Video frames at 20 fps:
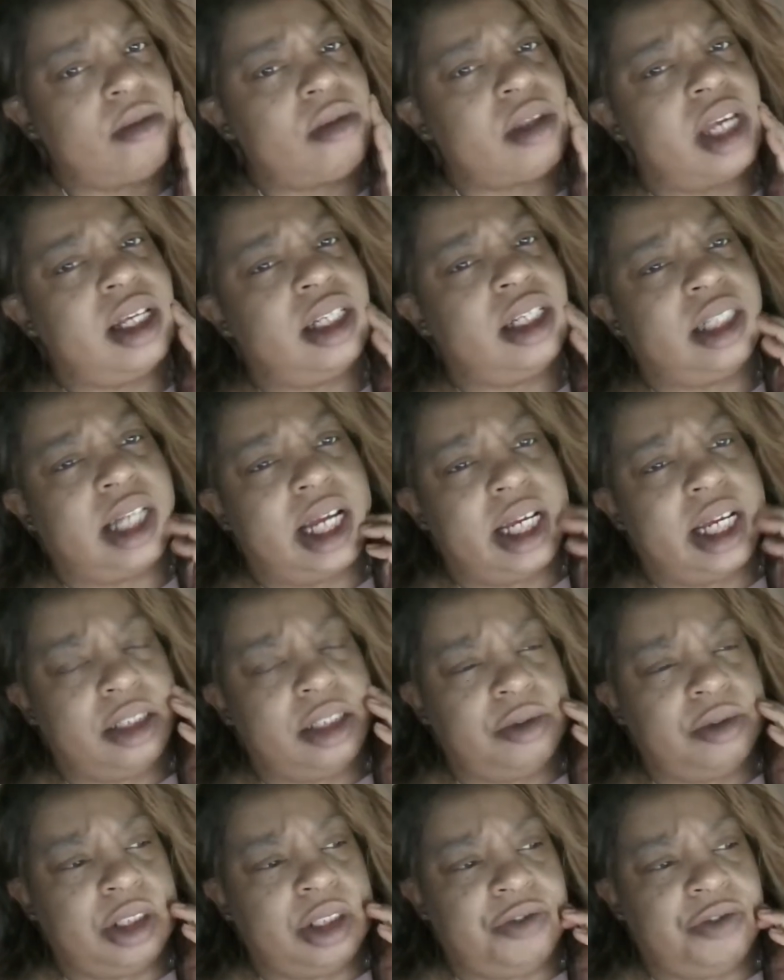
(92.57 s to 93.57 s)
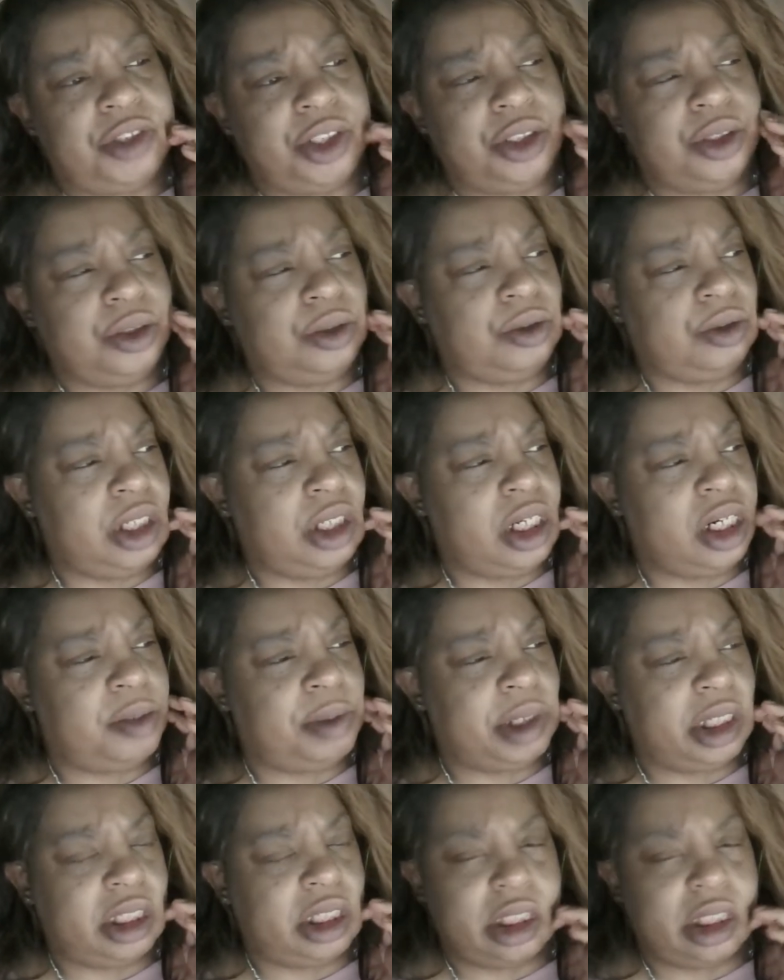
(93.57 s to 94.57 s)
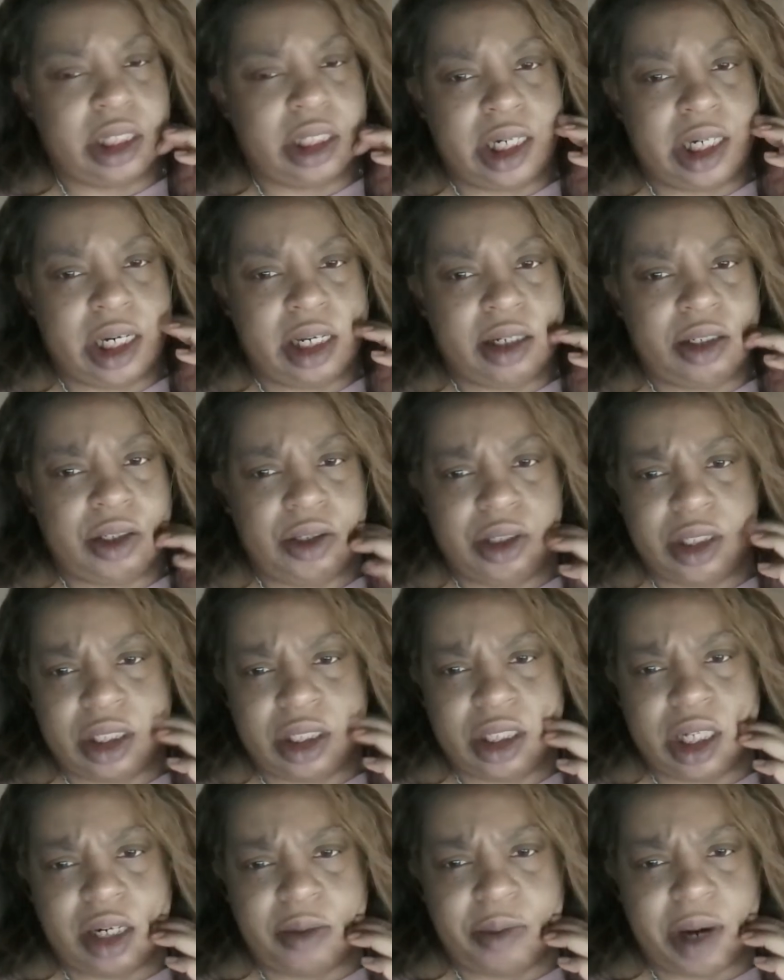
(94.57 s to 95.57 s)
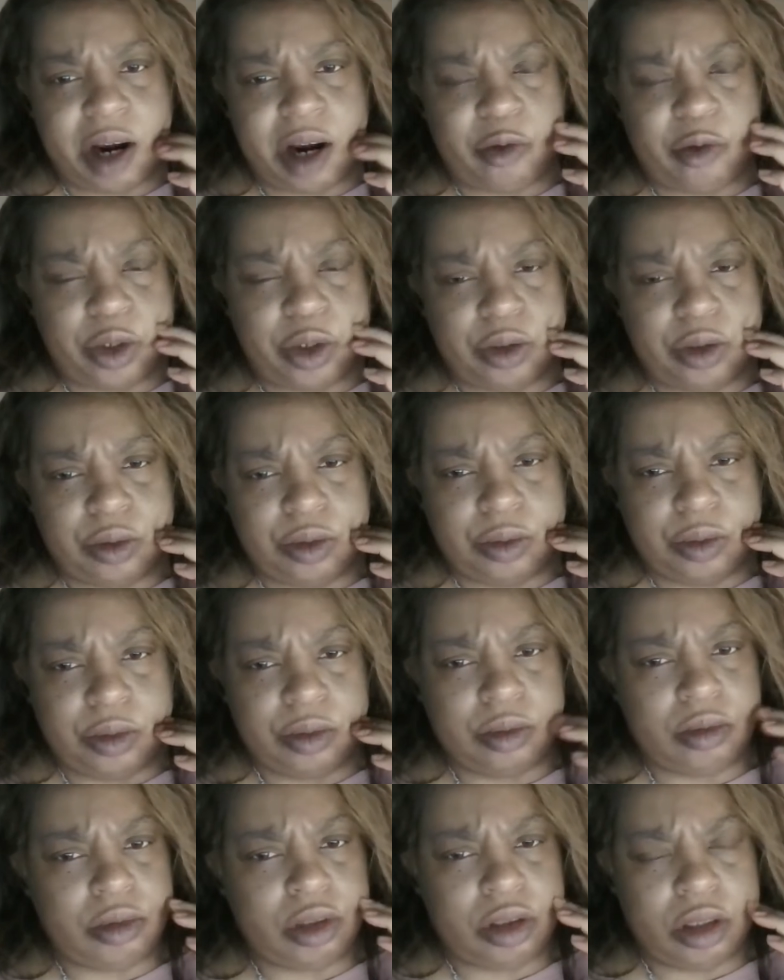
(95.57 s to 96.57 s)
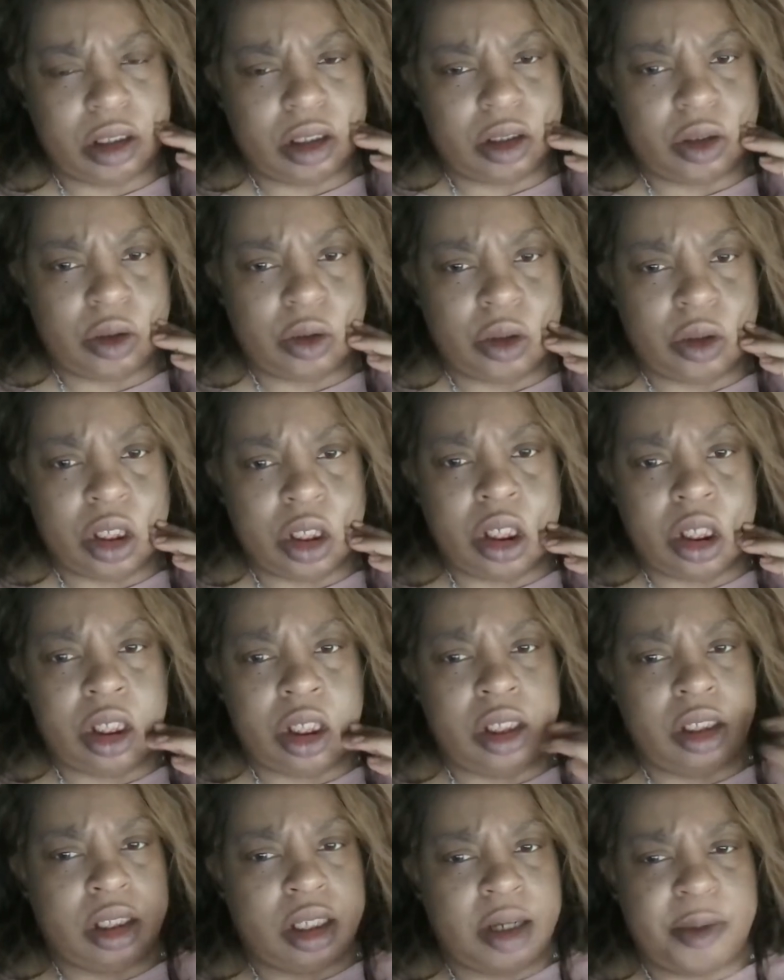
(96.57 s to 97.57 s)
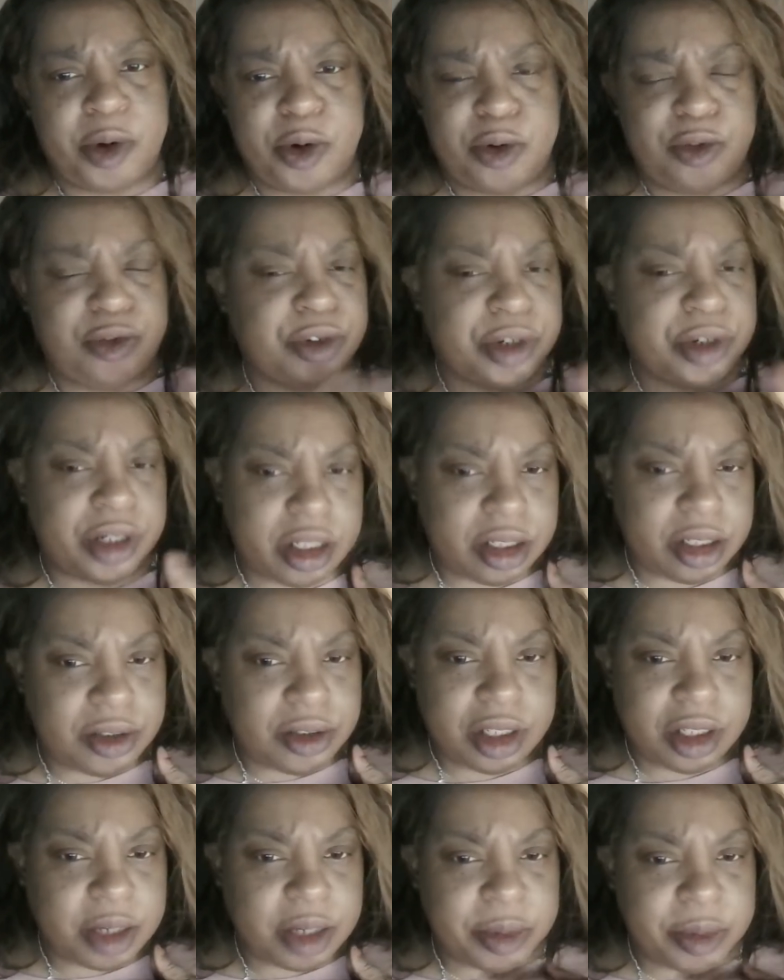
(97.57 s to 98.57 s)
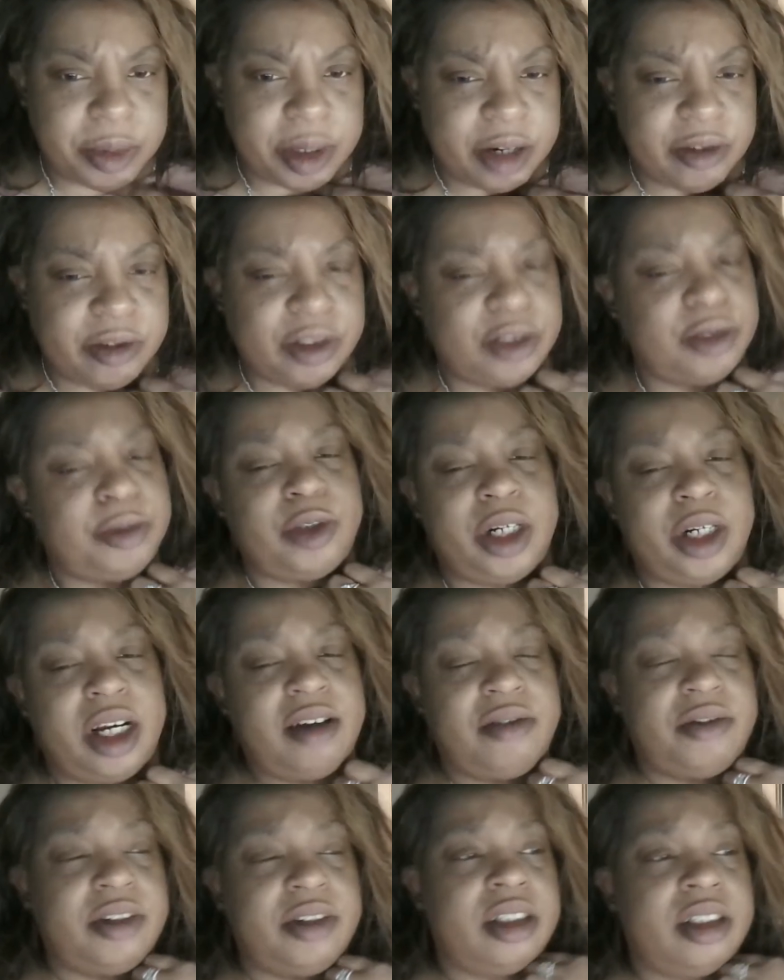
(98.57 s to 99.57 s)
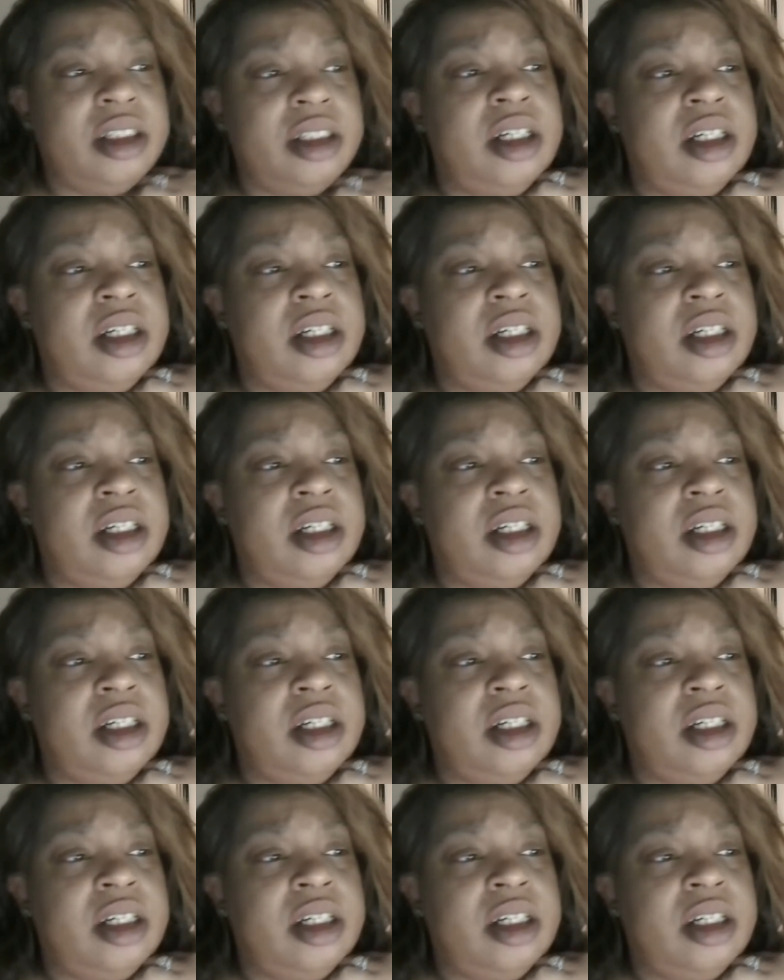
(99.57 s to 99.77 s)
It's like, if you needed a place to lay down, you could have stayed in my room, you know, come on friend, you can come in my room, whatever.